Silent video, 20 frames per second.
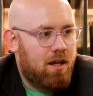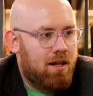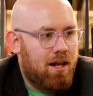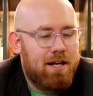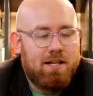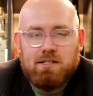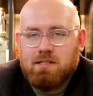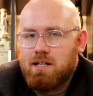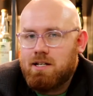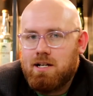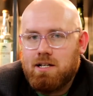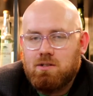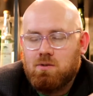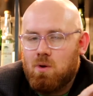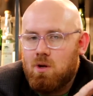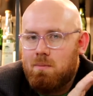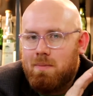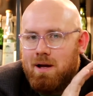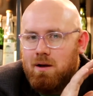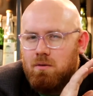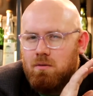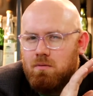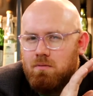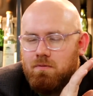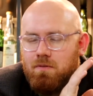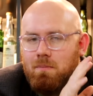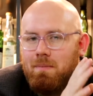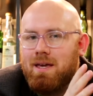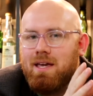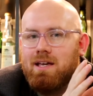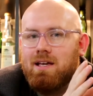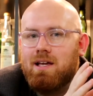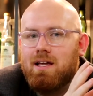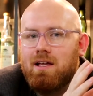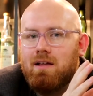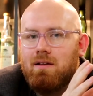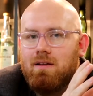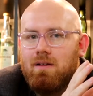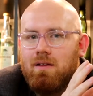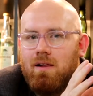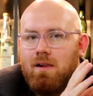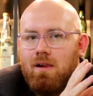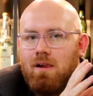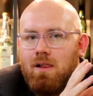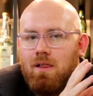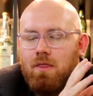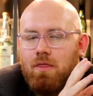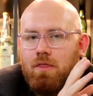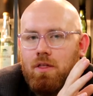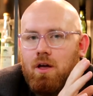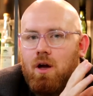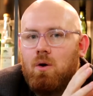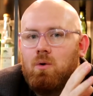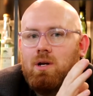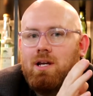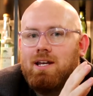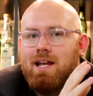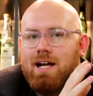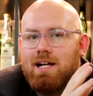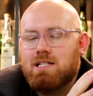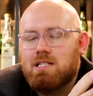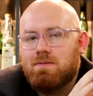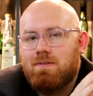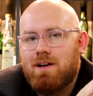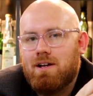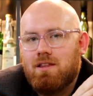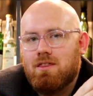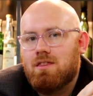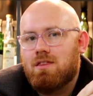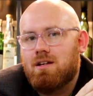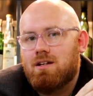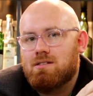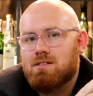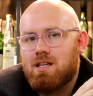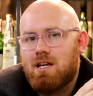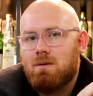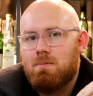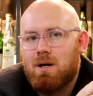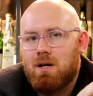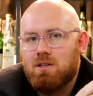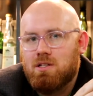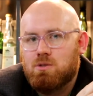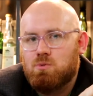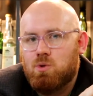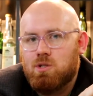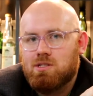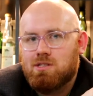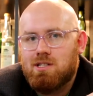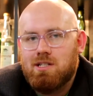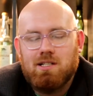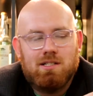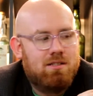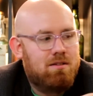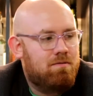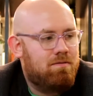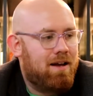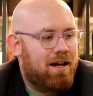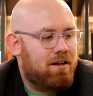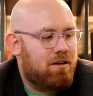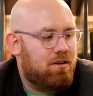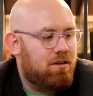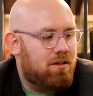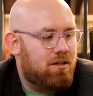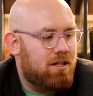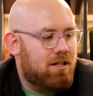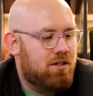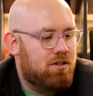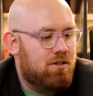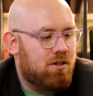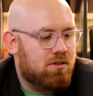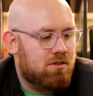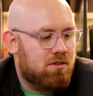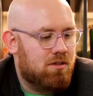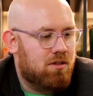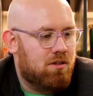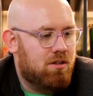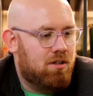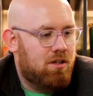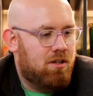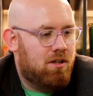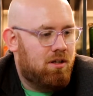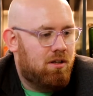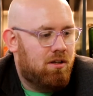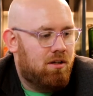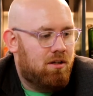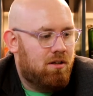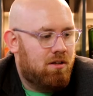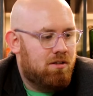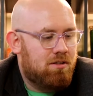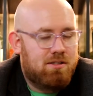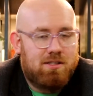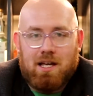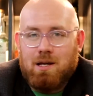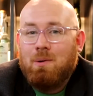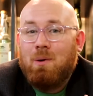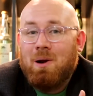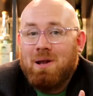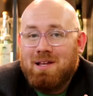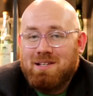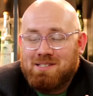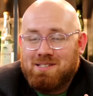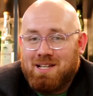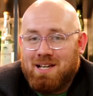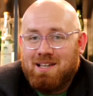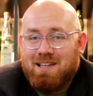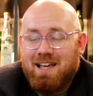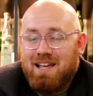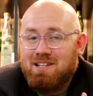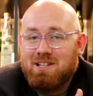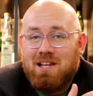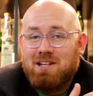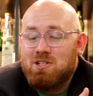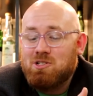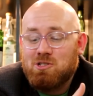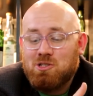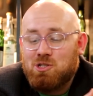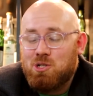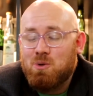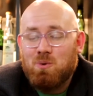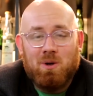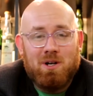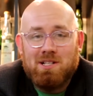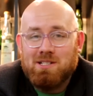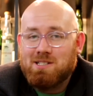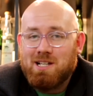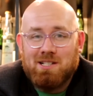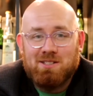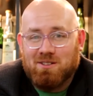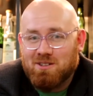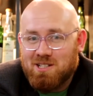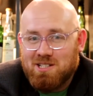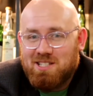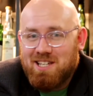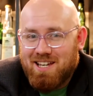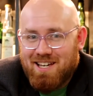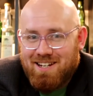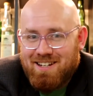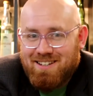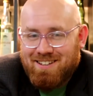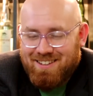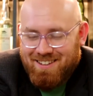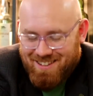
like I said, it's all about, for me, the only negative I can say about this whiskey is the fact that it doesn't say what it says. It doesn't do what it says on the tin.